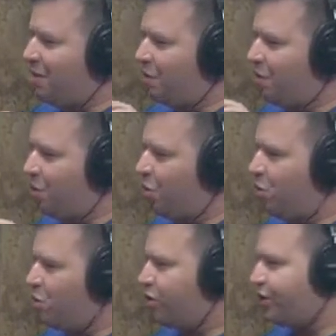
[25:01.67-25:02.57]
the
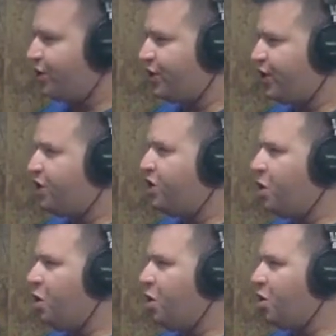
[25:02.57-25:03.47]
worst
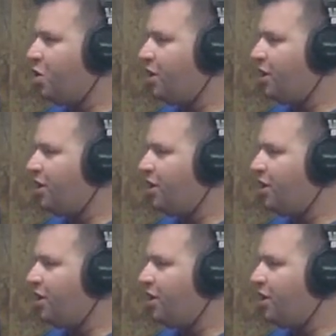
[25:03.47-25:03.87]
snow in